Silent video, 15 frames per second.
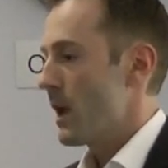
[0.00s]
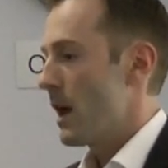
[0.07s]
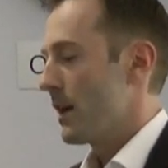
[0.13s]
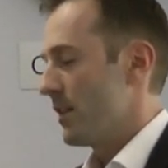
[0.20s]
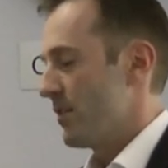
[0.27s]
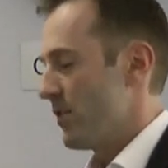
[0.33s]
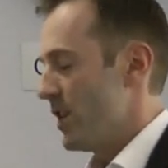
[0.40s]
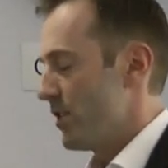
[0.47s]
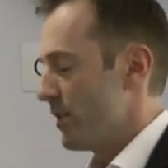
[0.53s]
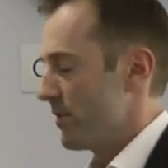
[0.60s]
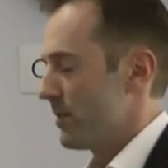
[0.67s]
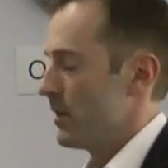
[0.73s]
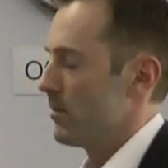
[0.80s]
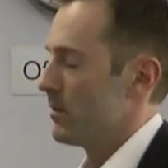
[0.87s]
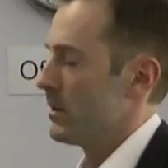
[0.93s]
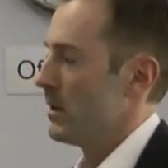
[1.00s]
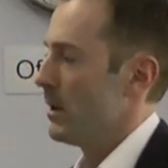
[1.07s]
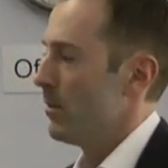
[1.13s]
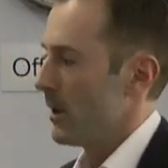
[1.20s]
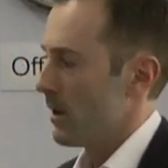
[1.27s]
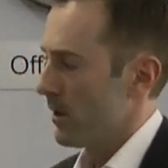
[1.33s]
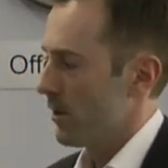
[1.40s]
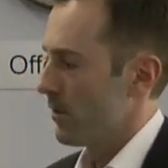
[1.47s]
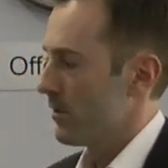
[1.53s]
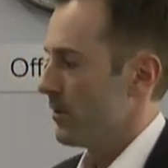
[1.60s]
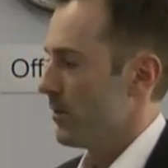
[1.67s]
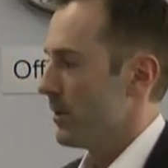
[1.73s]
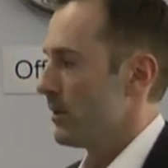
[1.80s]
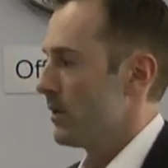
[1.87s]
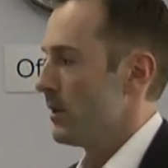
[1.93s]
I guess there is no typical
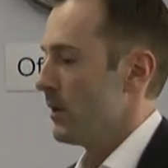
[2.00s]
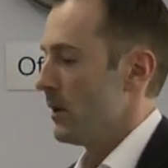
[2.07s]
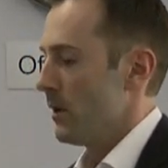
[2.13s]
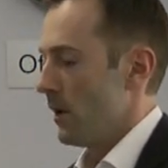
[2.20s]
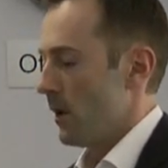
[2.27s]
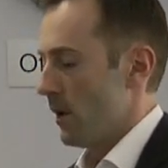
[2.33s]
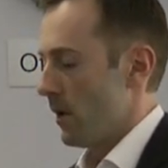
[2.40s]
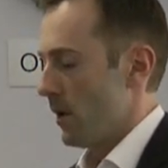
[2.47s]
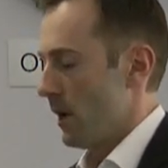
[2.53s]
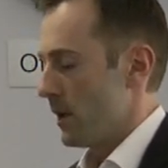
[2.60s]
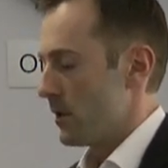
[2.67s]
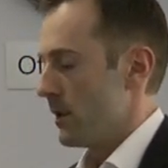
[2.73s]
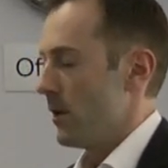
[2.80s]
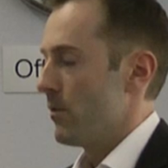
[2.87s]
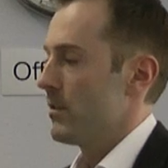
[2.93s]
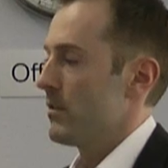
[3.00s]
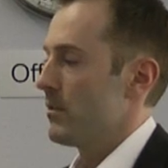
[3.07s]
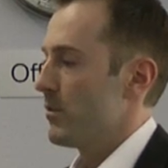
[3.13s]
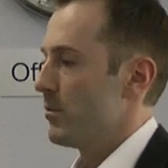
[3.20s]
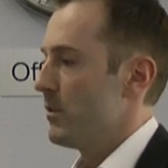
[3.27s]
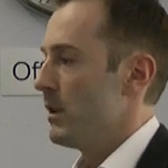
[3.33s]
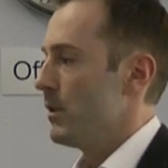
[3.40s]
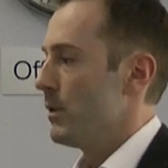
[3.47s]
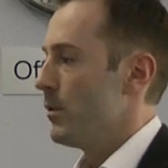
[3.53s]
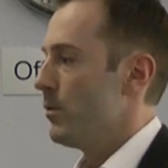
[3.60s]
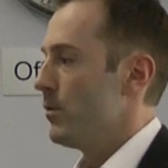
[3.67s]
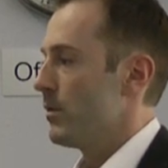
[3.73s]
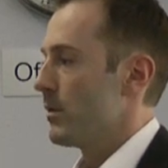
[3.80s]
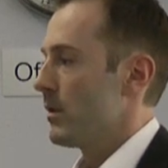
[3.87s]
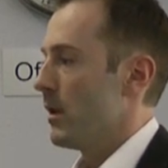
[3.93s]
customer. Actually, our system's being
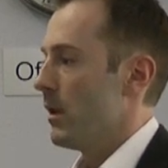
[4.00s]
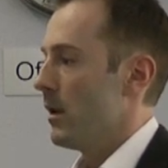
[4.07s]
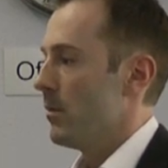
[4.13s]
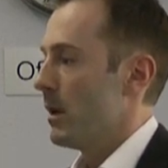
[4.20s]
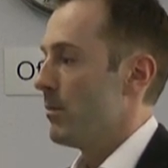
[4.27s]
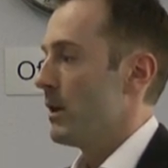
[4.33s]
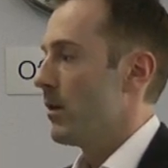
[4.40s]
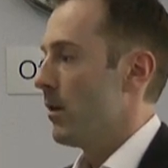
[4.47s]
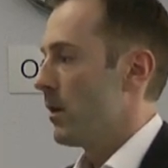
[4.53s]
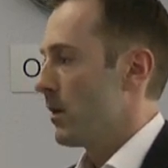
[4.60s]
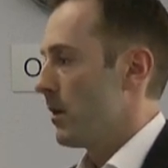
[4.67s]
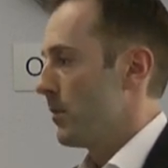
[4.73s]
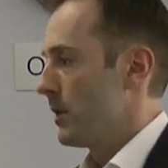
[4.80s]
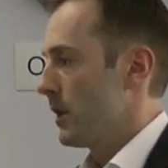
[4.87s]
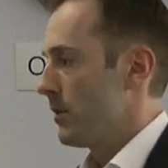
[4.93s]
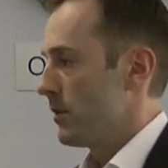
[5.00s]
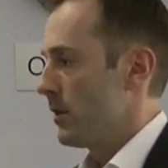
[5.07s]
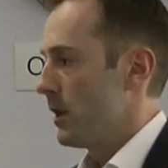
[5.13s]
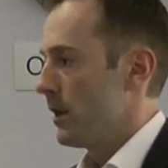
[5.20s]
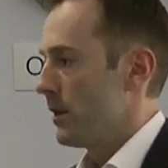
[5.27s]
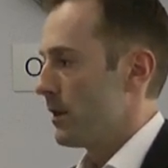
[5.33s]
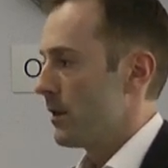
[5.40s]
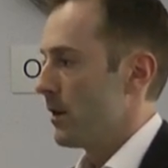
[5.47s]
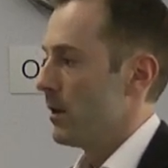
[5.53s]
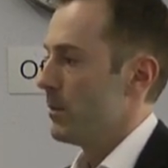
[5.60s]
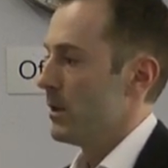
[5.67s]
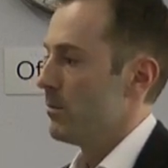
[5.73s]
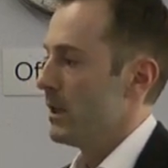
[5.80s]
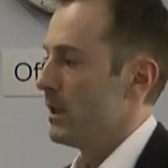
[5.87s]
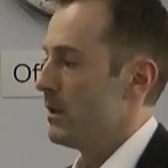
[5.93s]
used by big oil companies like
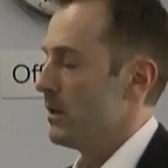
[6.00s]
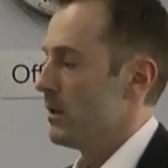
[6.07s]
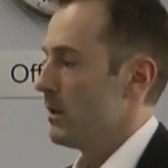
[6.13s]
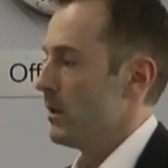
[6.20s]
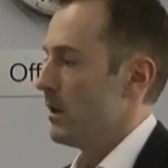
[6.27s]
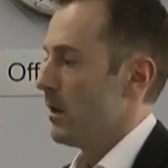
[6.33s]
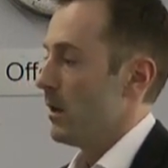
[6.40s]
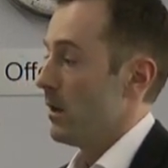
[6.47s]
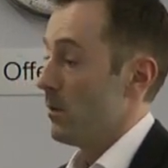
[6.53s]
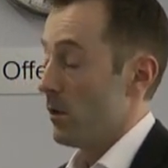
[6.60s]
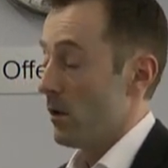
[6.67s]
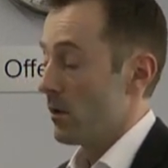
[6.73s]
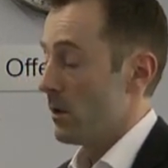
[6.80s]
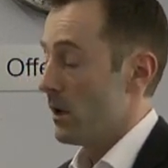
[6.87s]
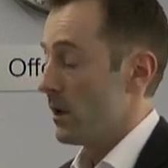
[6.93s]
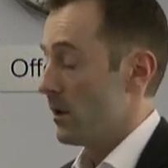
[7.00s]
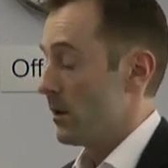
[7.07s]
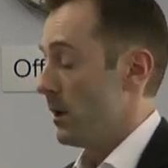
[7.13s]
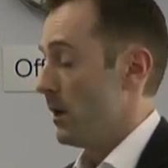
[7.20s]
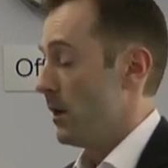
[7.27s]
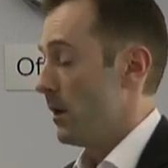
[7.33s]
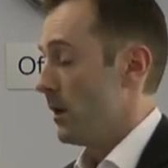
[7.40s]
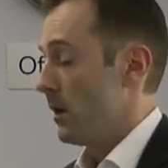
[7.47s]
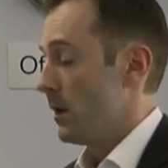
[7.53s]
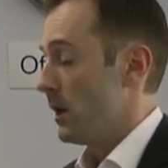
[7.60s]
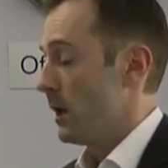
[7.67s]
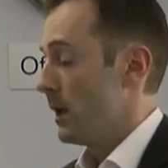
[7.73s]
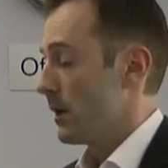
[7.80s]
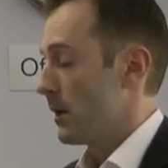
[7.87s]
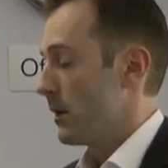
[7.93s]
BP worldwide,
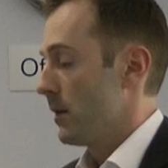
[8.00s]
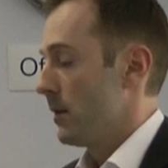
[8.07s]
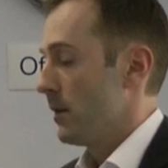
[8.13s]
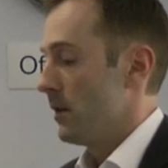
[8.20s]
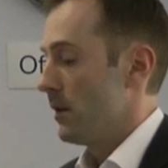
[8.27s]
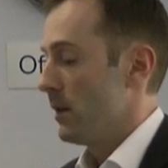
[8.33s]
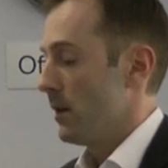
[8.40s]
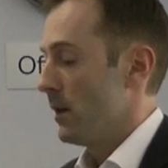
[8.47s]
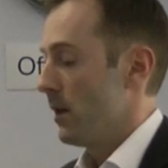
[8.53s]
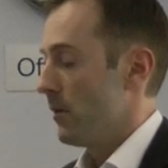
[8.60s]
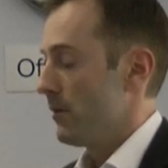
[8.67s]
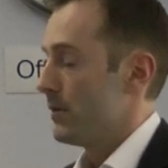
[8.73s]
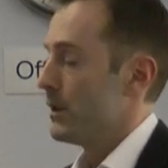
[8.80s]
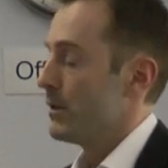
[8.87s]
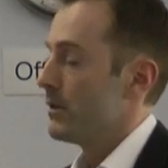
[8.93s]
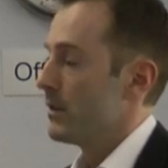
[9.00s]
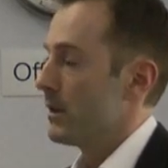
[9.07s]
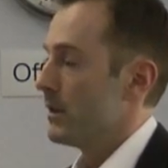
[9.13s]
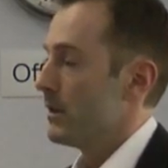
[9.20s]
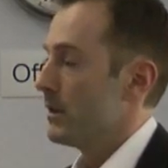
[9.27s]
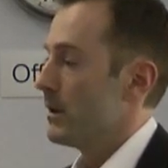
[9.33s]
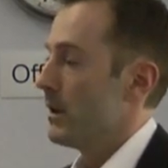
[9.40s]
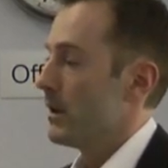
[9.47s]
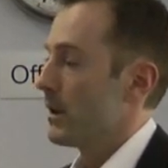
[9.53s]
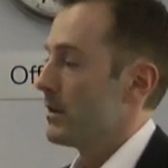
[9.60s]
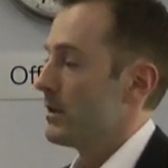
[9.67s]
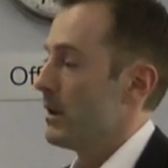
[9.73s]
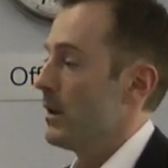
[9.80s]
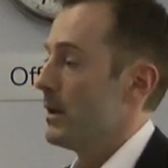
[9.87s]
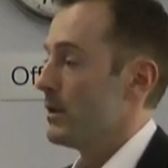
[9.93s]
like our friends in
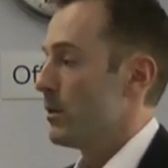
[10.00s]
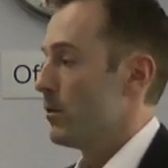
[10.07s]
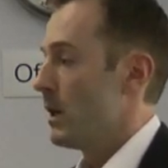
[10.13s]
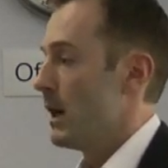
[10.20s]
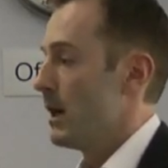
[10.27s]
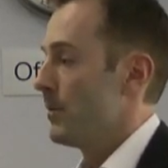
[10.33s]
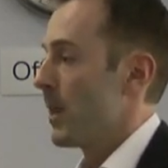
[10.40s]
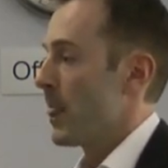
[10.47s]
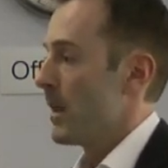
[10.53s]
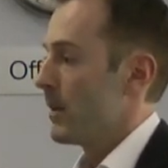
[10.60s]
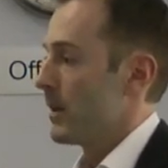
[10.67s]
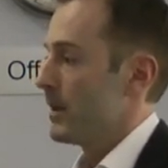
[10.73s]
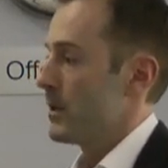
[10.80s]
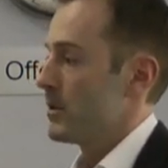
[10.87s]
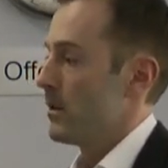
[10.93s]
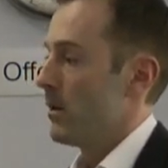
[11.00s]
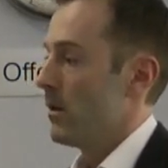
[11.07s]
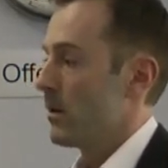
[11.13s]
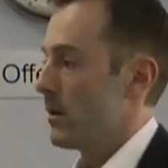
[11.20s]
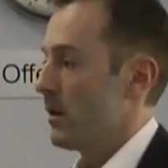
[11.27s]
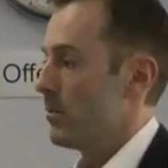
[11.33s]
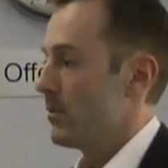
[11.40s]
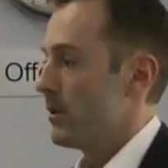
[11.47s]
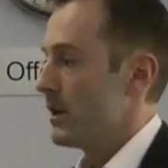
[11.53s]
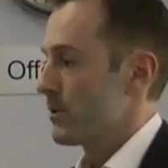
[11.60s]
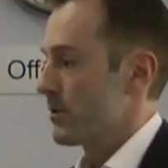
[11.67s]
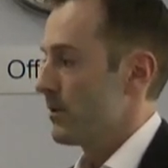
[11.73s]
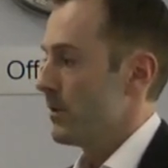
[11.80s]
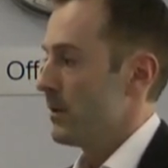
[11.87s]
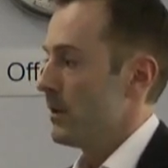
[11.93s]
Qatar, in Doha, the National Oil
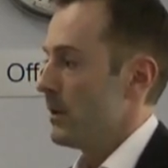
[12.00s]
Corporation,